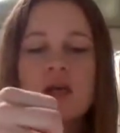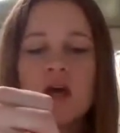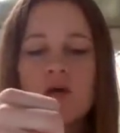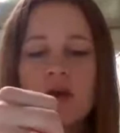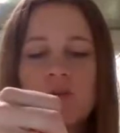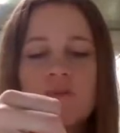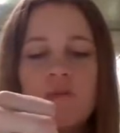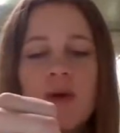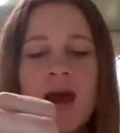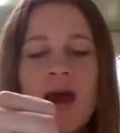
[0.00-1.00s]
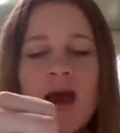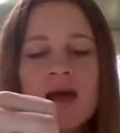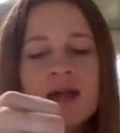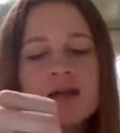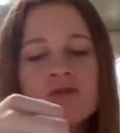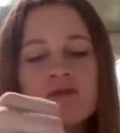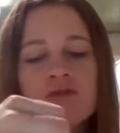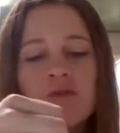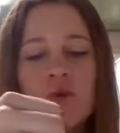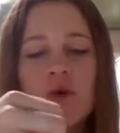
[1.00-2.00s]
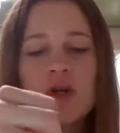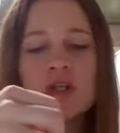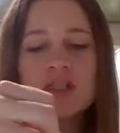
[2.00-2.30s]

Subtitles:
Going back and forth,